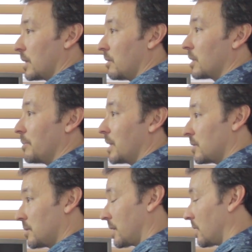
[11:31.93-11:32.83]
Now when it
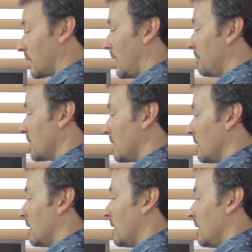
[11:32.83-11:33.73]
makes a second
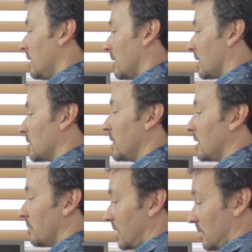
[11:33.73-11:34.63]
copy, it doesn't
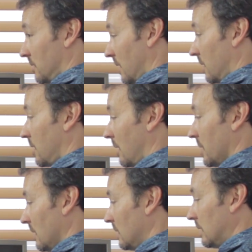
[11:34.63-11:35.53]
mean to make a second
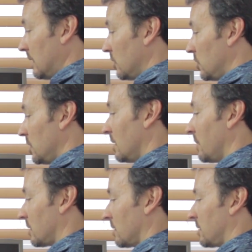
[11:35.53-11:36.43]
copy in DNG, it makes